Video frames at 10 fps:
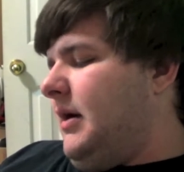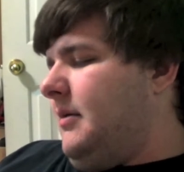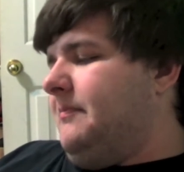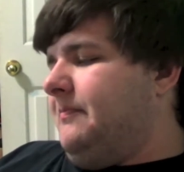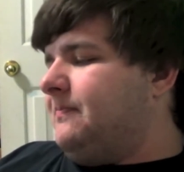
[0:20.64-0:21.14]

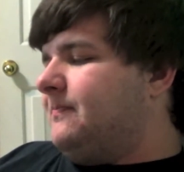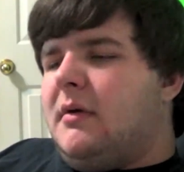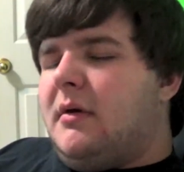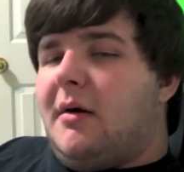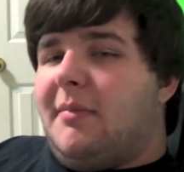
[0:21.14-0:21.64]
um,
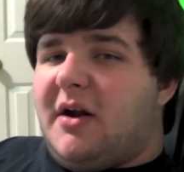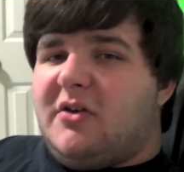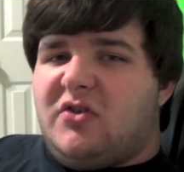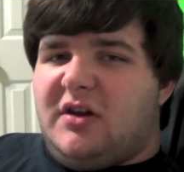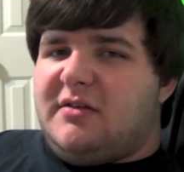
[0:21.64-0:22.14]
about
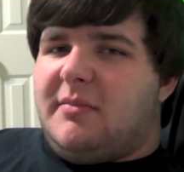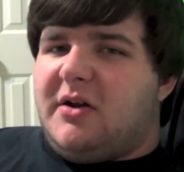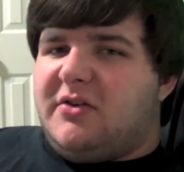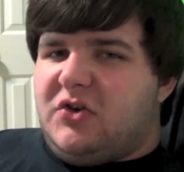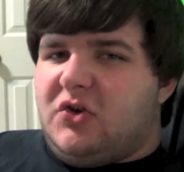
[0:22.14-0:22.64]
a it's
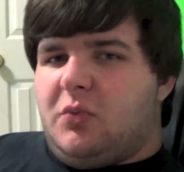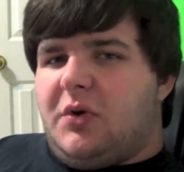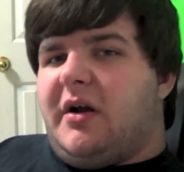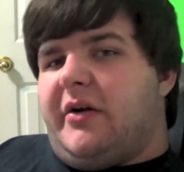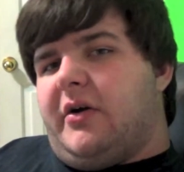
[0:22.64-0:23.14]
about a
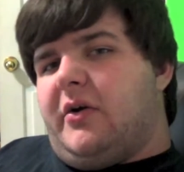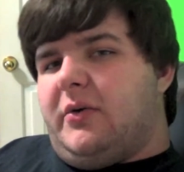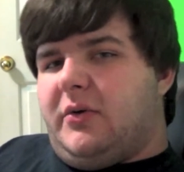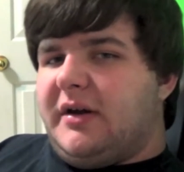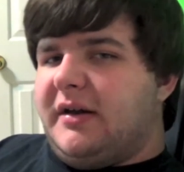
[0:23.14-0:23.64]

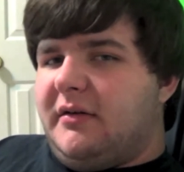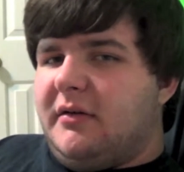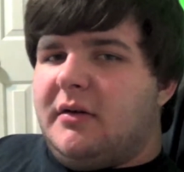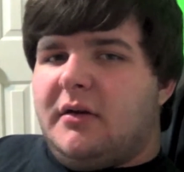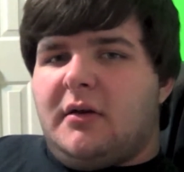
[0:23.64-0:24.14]
superhero who can
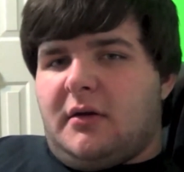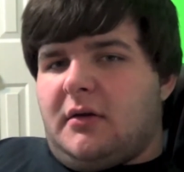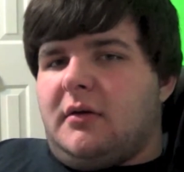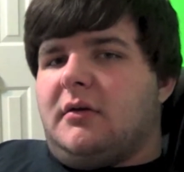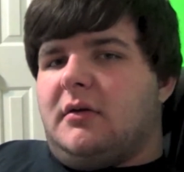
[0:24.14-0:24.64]

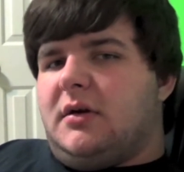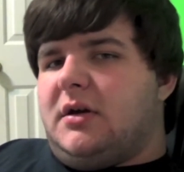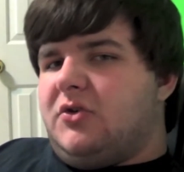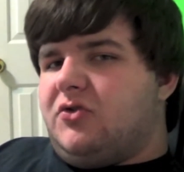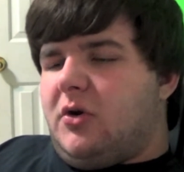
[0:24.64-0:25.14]

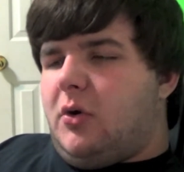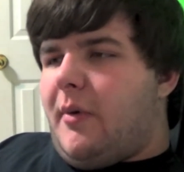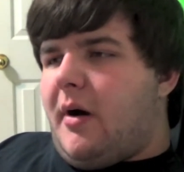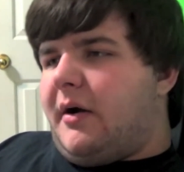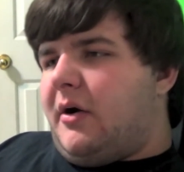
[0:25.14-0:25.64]
control
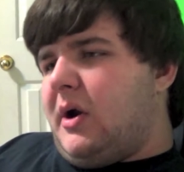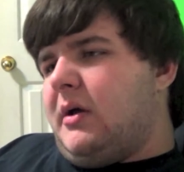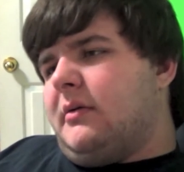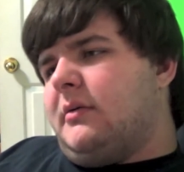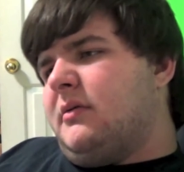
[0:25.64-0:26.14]
water.
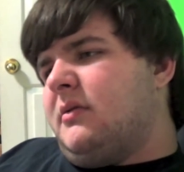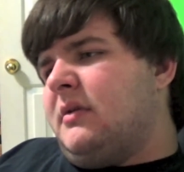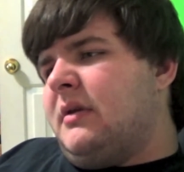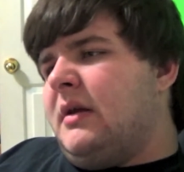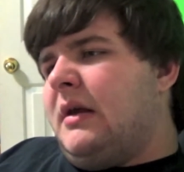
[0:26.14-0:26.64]

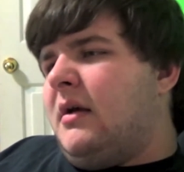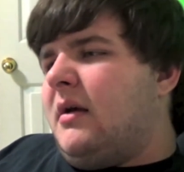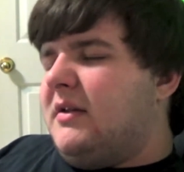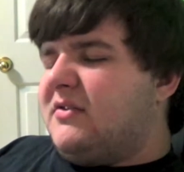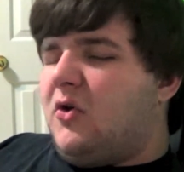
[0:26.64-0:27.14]

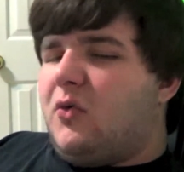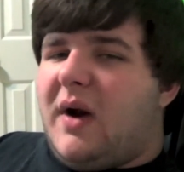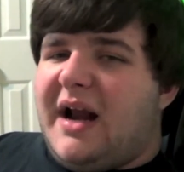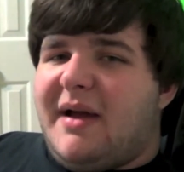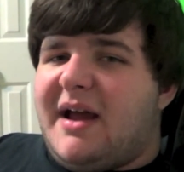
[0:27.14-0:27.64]
It's called
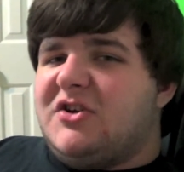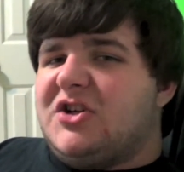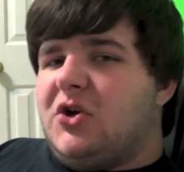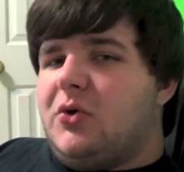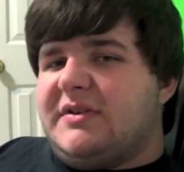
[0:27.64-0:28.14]
Rain Man
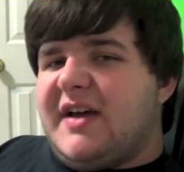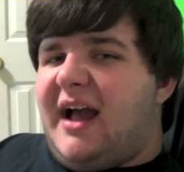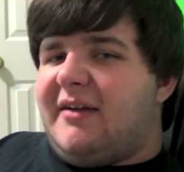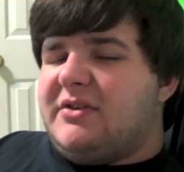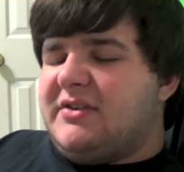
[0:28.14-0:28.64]
Two:
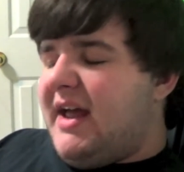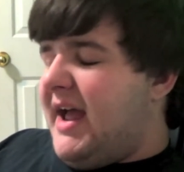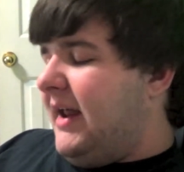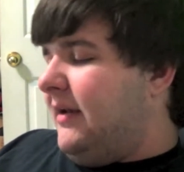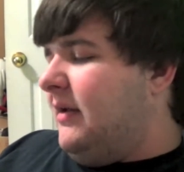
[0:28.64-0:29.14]
Attack of His
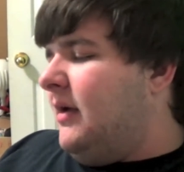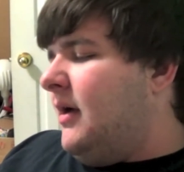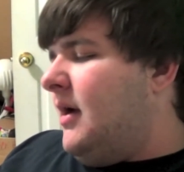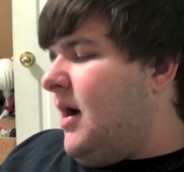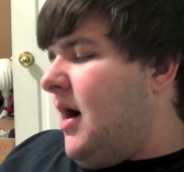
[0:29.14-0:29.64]
Dad.
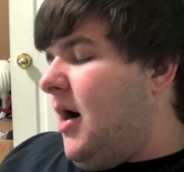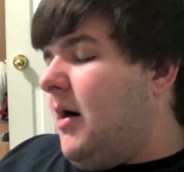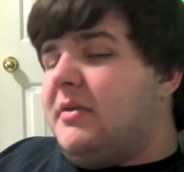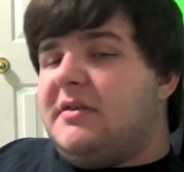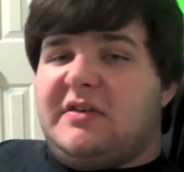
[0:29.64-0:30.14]

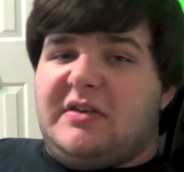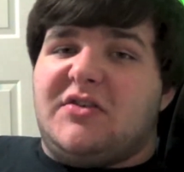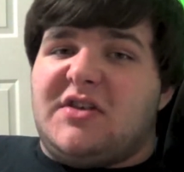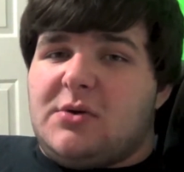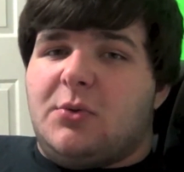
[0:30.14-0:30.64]
Uh, this is the
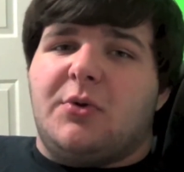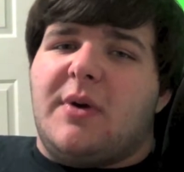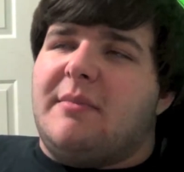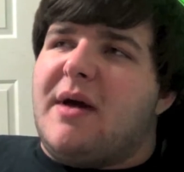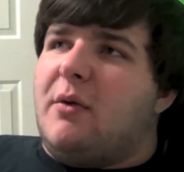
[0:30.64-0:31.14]
sequel to
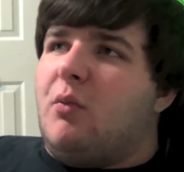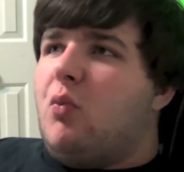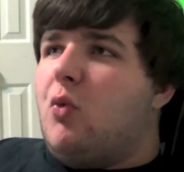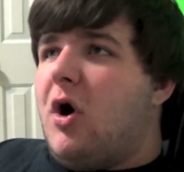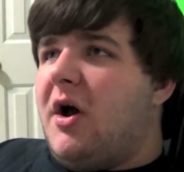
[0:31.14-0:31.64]
Rain
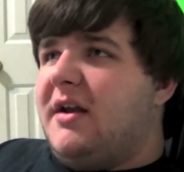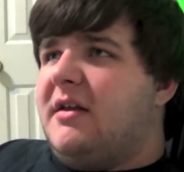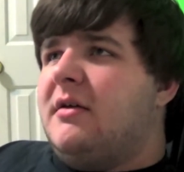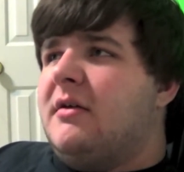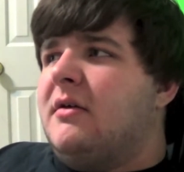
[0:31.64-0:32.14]
Man
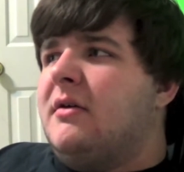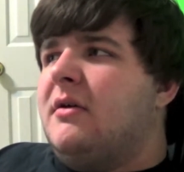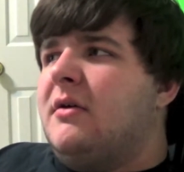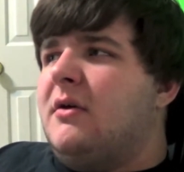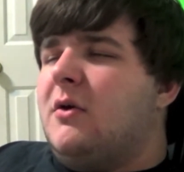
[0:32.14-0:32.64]
1,
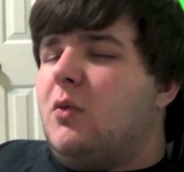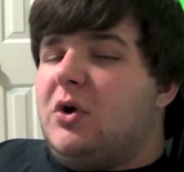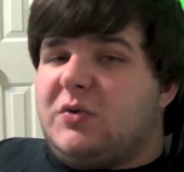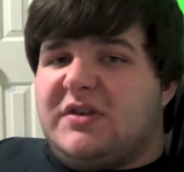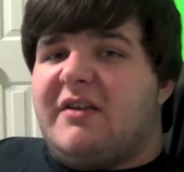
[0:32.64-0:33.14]

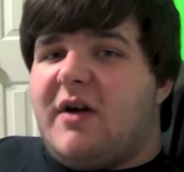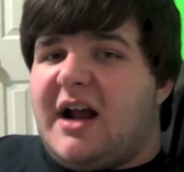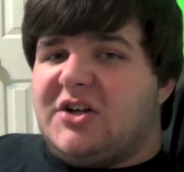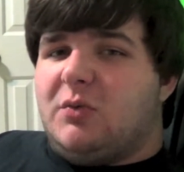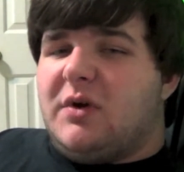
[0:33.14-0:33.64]
which was never
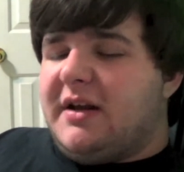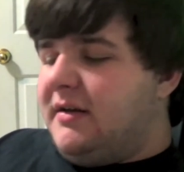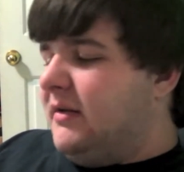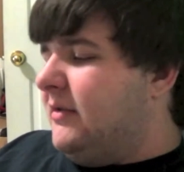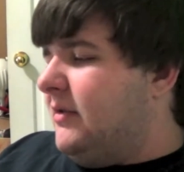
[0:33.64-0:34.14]
actually
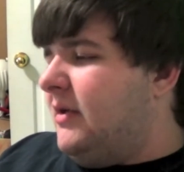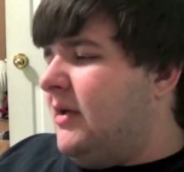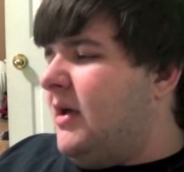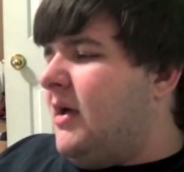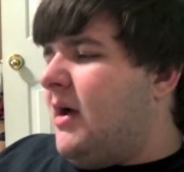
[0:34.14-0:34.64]
written.
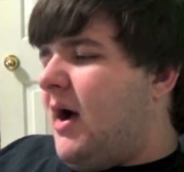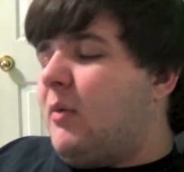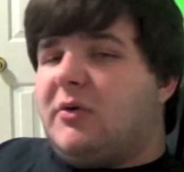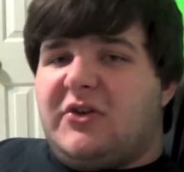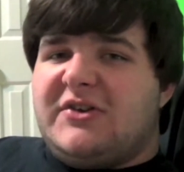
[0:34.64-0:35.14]
I
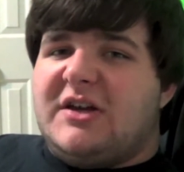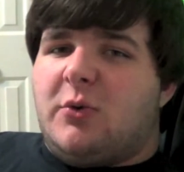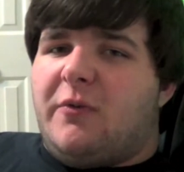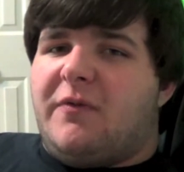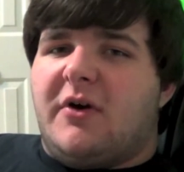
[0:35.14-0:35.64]
wrote the
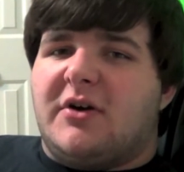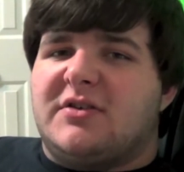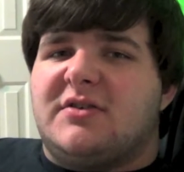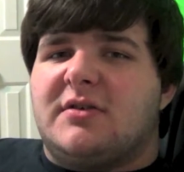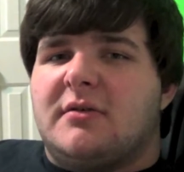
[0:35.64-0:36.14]
sequel
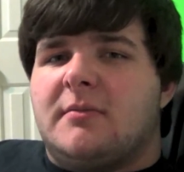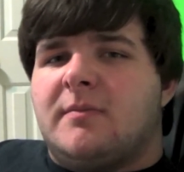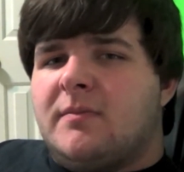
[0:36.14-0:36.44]
first.